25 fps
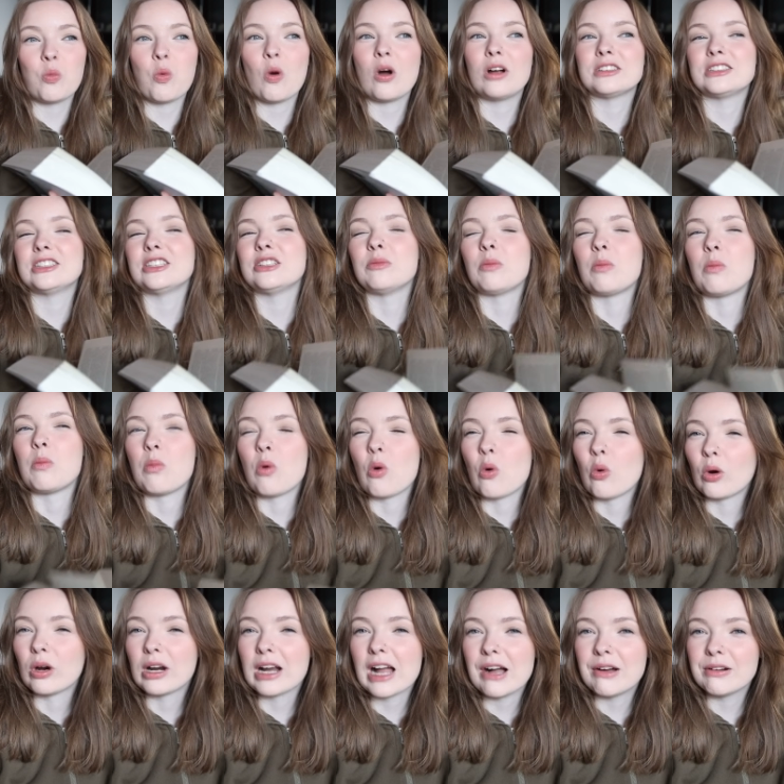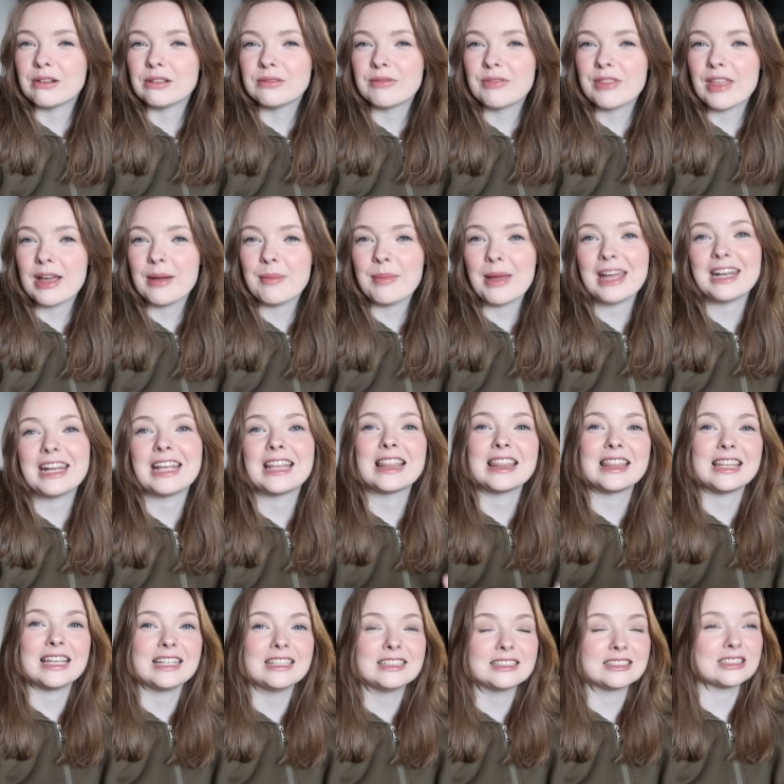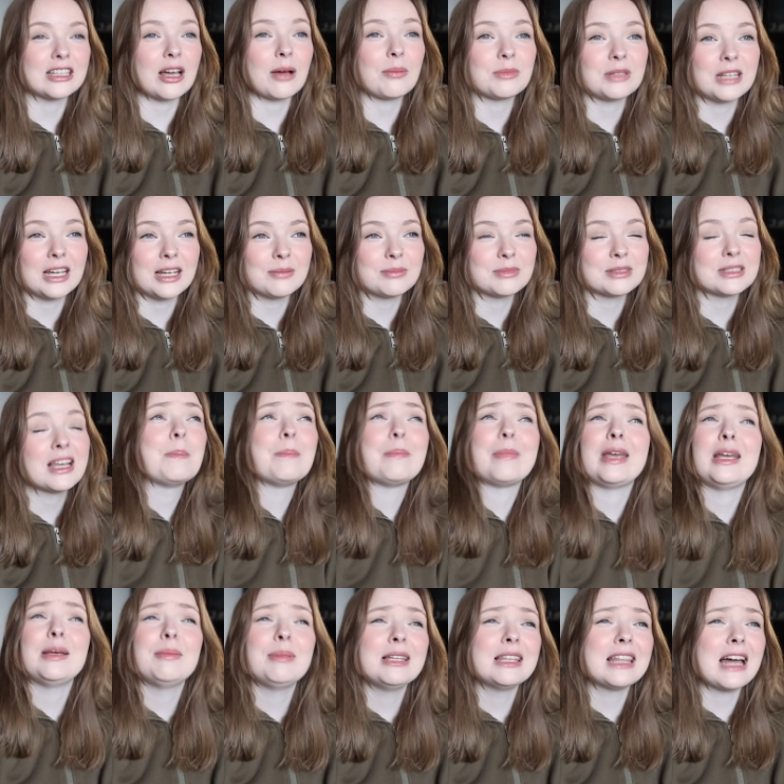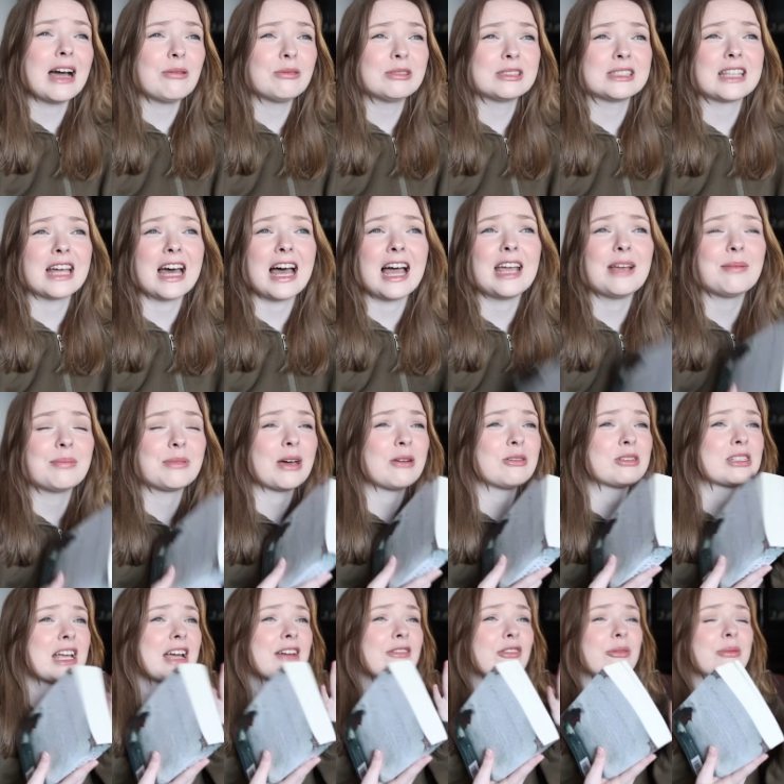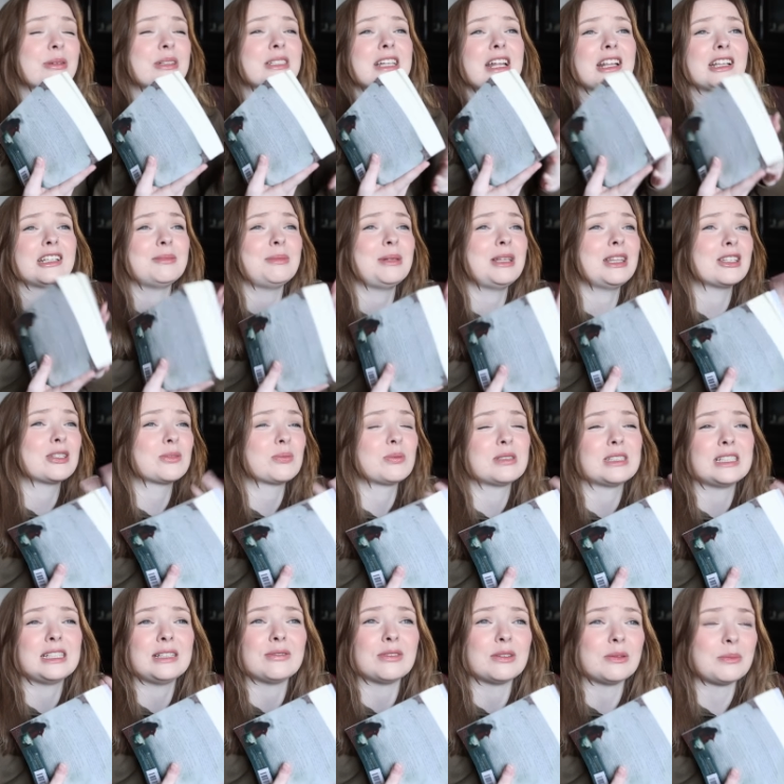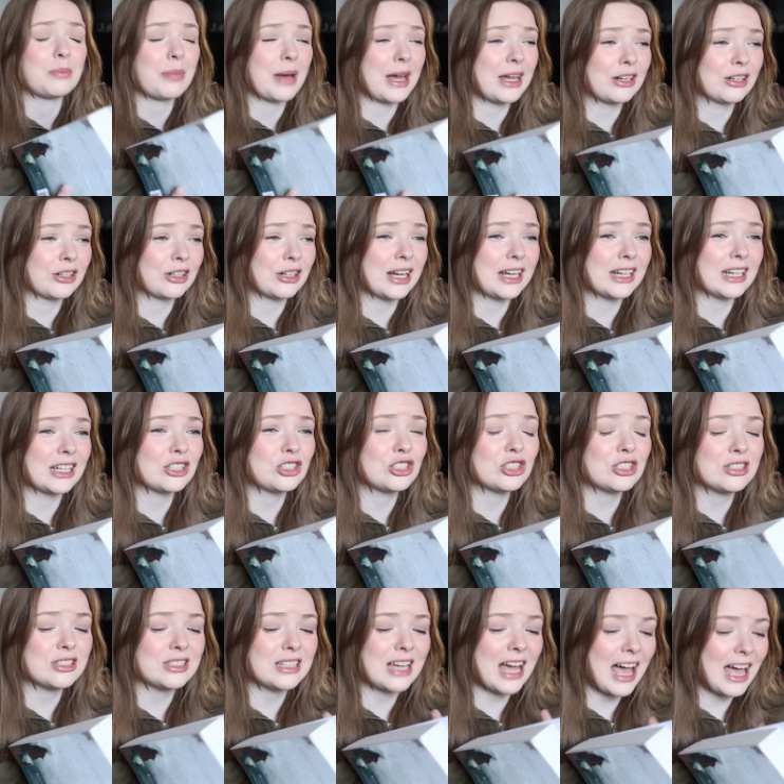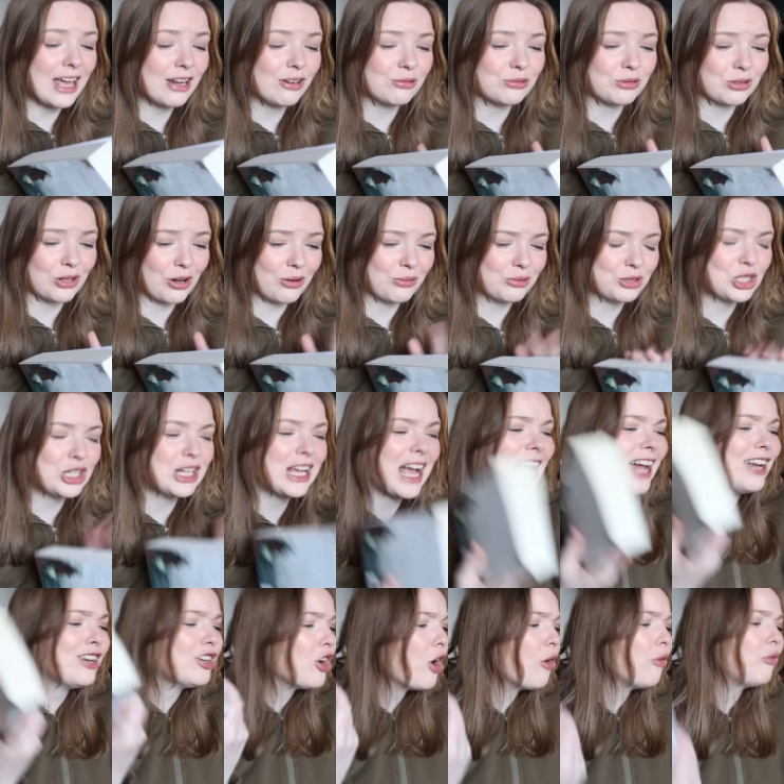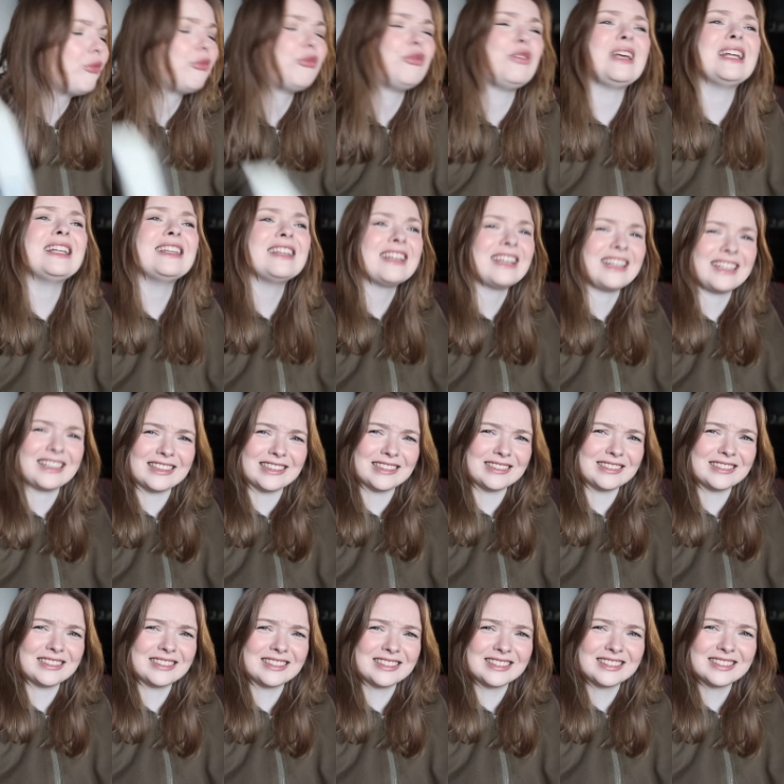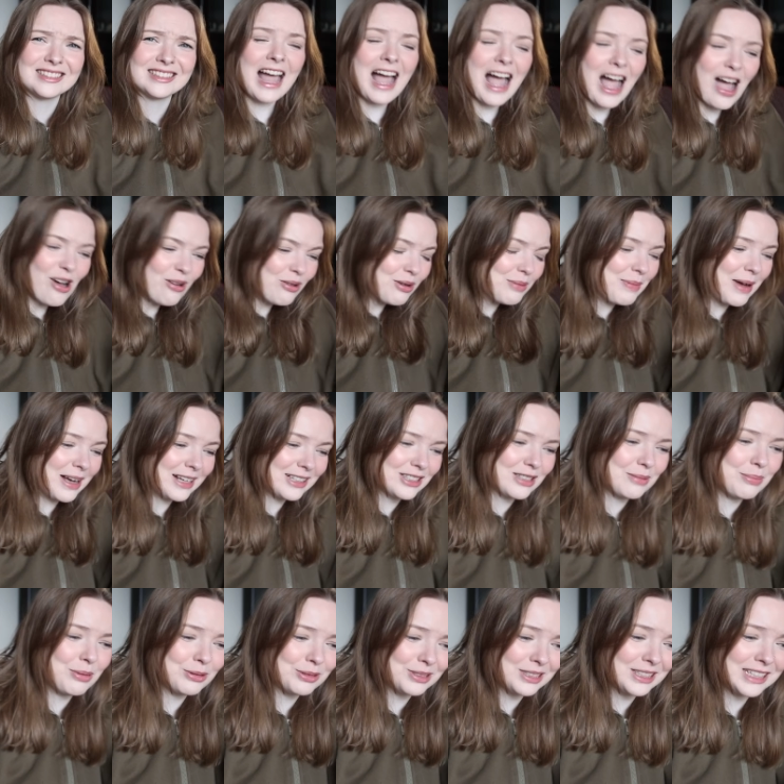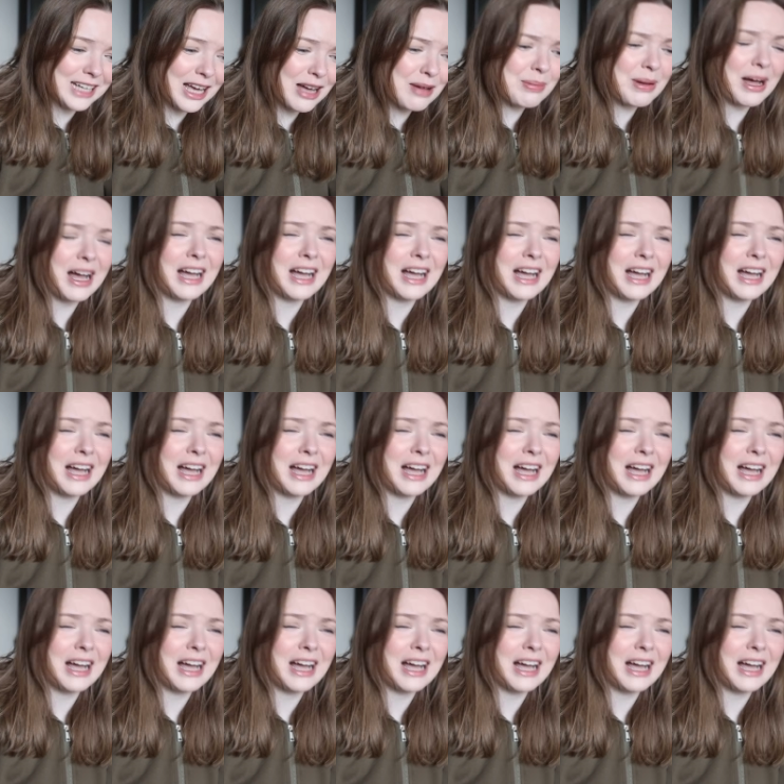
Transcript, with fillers: wanted more out of them and I think sometimes maybe that was the hype that was everyone telling me this was even better and I just I don't know she had no feelings how am I supposed to get